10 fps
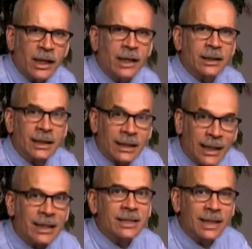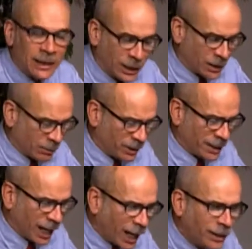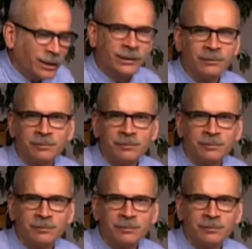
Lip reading: in the things that need to be done